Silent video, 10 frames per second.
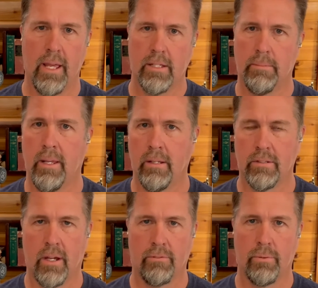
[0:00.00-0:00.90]
estimating
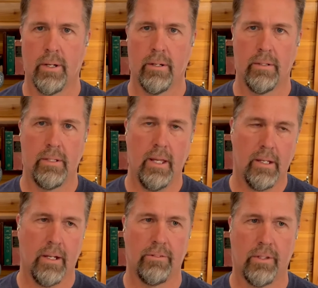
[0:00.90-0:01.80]
software and
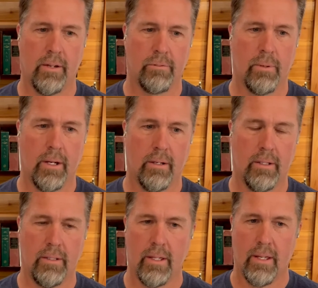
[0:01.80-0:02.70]
takeoff software
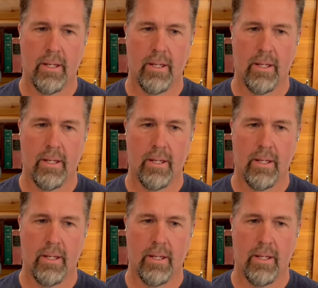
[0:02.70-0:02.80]
and